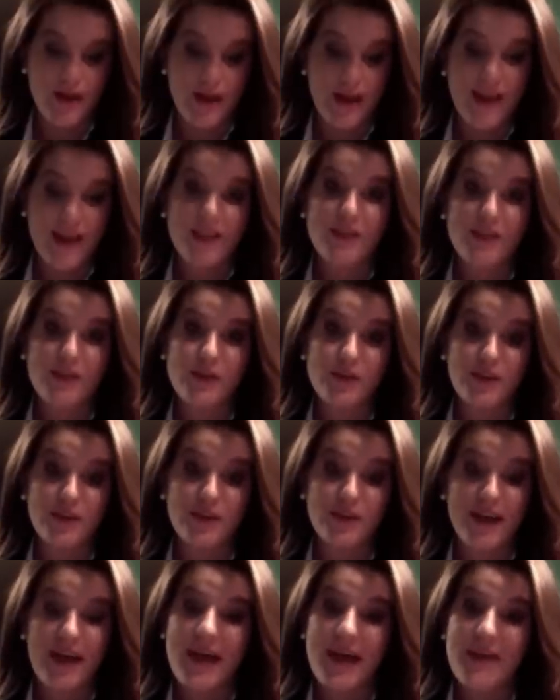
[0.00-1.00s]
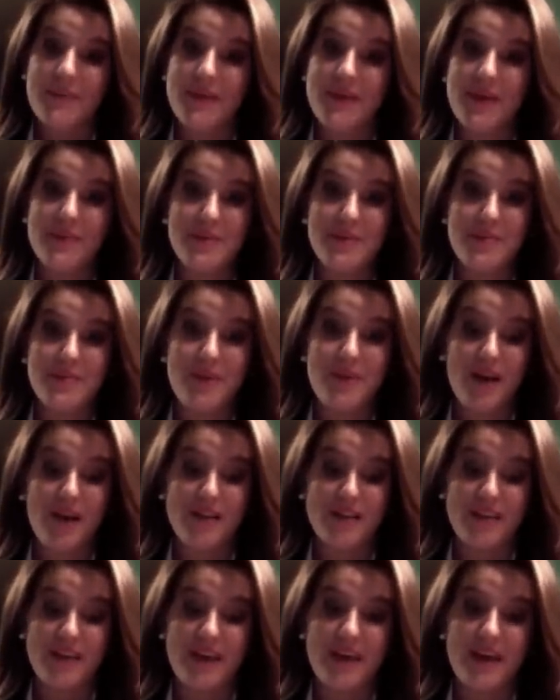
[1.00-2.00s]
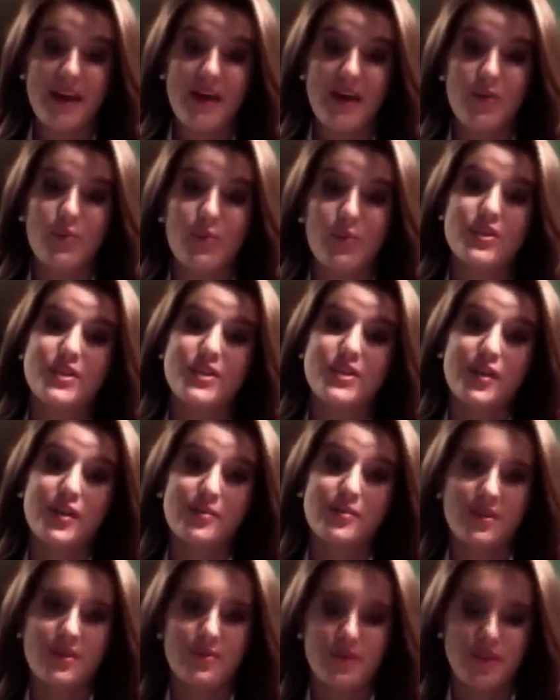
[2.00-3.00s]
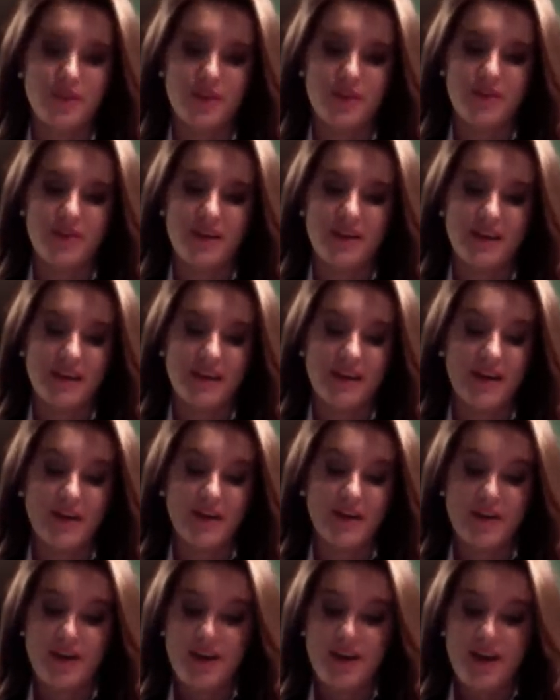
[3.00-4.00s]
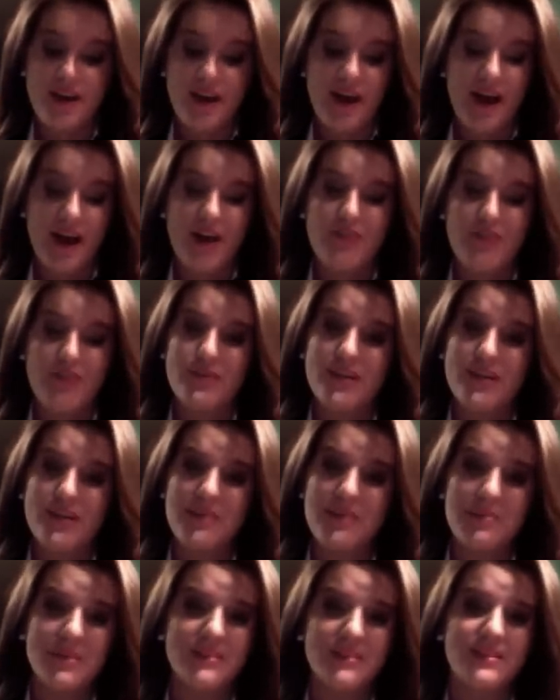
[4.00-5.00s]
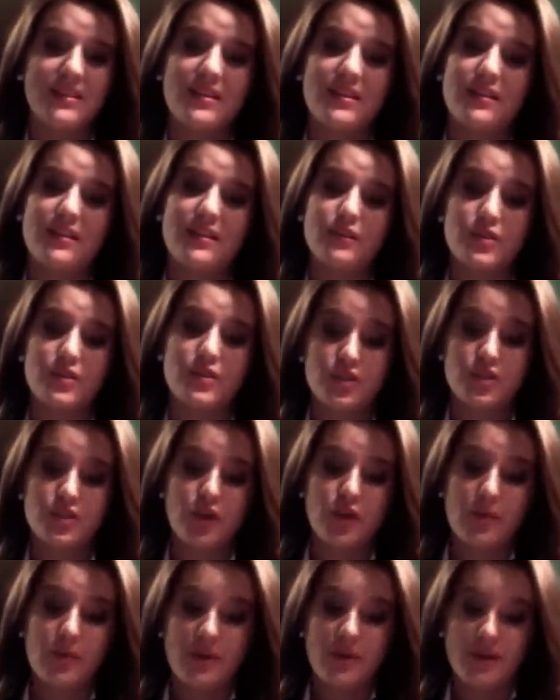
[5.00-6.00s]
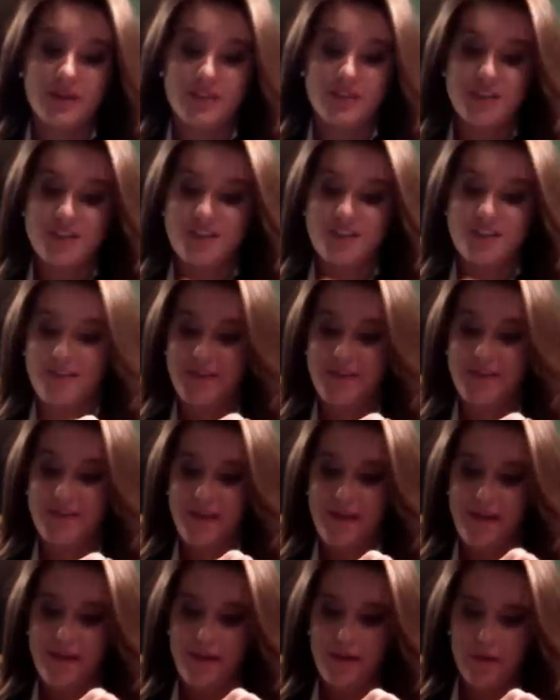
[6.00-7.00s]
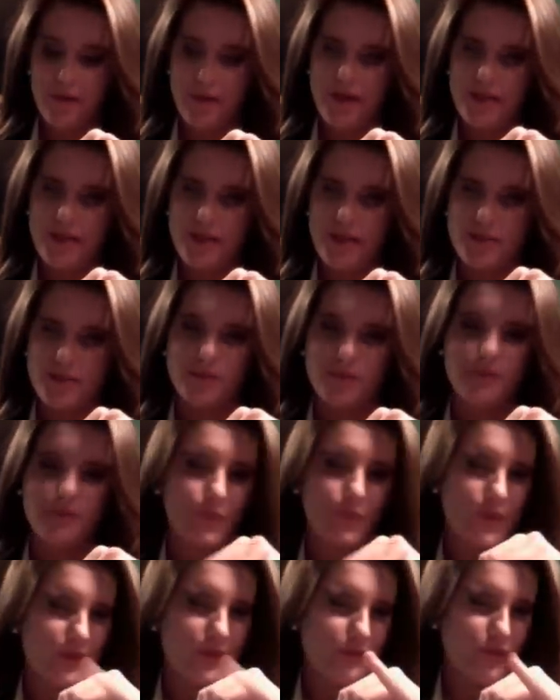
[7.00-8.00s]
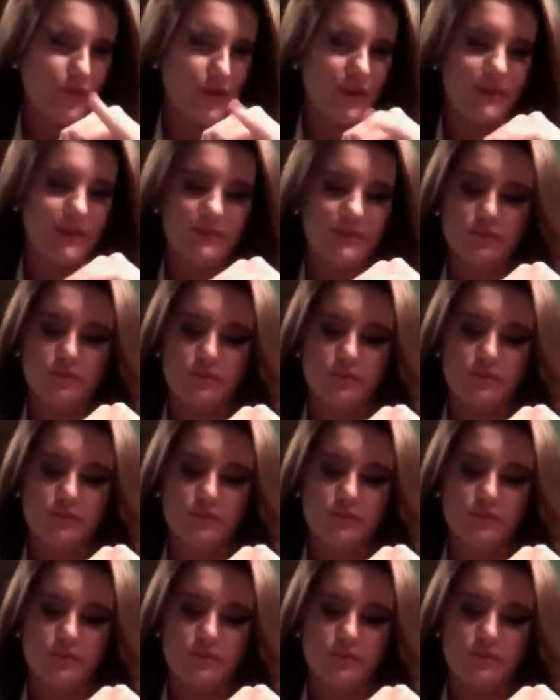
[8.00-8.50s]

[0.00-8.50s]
Hello Laura, happy happy birthday. I wish I could be with you right now. I really miss and love you so much. Wait, wait for it.